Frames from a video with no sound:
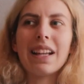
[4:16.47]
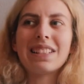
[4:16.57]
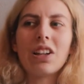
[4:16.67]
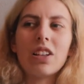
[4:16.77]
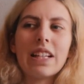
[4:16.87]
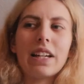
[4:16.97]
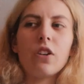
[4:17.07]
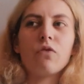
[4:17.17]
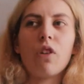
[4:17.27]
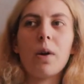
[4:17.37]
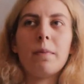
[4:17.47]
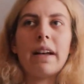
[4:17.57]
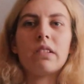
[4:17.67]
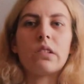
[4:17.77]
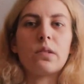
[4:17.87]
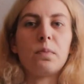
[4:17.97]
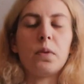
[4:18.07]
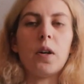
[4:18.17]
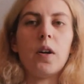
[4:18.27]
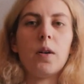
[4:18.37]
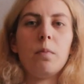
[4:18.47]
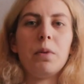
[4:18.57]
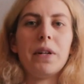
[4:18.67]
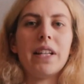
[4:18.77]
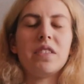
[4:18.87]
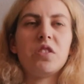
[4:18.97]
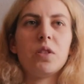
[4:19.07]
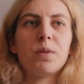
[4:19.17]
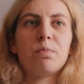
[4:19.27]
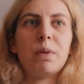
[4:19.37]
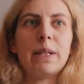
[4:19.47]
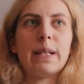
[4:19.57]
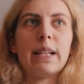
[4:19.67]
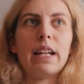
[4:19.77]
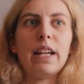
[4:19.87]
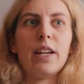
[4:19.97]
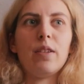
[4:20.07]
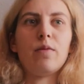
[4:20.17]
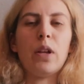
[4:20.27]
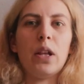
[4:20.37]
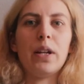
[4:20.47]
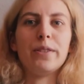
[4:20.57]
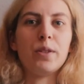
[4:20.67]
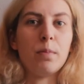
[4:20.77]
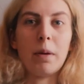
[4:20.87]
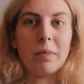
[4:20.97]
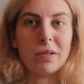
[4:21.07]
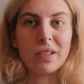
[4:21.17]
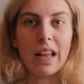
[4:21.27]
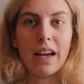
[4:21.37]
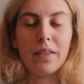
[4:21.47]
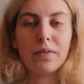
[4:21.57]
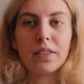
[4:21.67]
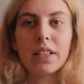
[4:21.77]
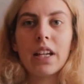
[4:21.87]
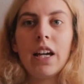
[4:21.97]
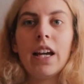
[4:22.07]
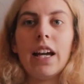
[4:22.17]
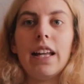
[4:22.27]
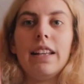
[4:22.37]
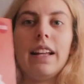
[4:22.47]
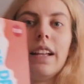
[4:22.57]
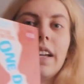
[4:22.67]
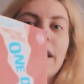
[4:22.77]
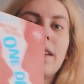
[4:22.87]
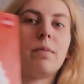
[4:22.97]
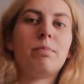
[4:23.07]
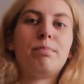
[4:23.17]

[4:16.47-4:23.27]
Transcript: It's got like a romance subplot, but it's just basically following two people's lives and they're like